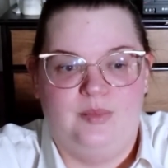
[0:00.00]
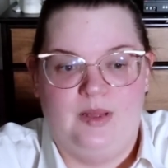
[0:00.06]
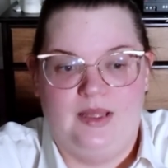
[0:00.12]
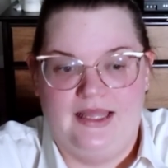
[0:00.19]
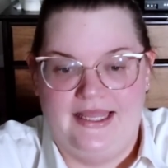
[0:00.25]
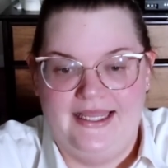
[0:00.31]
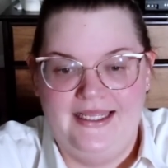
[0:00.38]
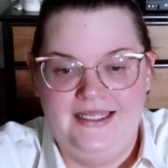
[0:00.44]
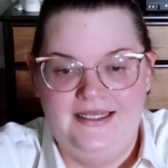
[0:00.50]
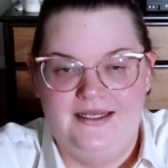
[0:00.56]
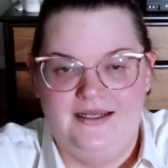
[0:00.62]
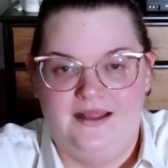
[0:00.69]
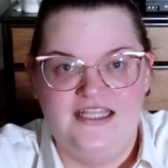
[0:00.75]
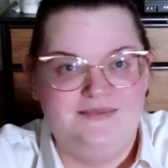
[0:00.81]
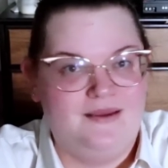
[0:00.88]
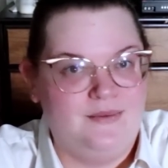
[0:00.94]
but
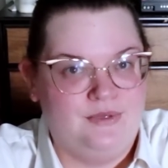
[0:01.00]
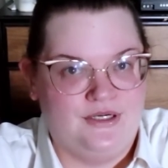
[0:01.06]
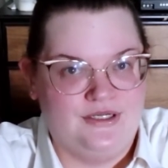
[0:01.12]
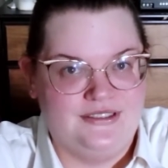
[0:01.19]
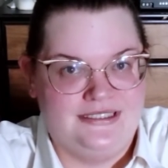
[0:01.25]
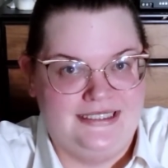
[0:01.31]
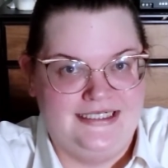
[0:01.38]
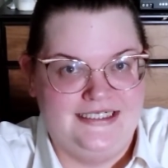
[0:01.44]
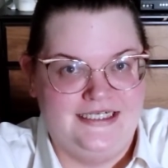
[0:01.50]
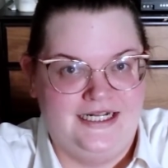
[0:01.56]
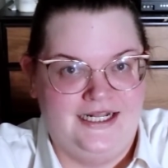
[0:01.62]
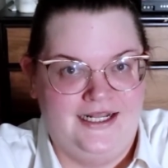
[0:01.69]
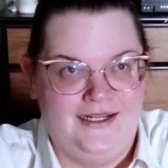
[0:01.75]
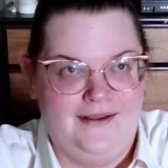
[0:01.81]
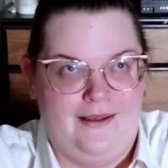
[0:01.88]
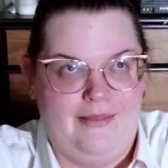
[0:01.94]
it's my birthday
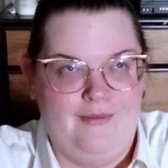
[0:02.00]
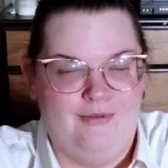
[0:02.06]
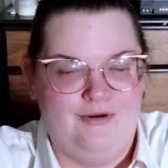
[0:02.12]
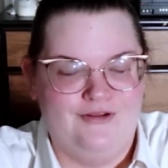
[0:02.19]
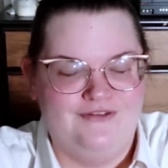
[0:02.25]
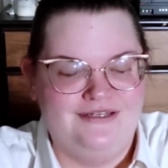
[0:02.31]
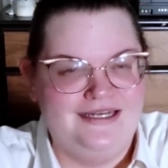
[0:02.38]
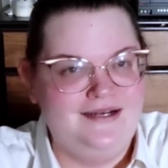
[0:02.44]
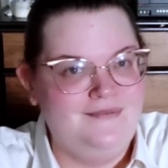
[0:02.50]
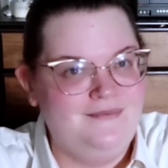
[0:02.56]
today. Happy birthday to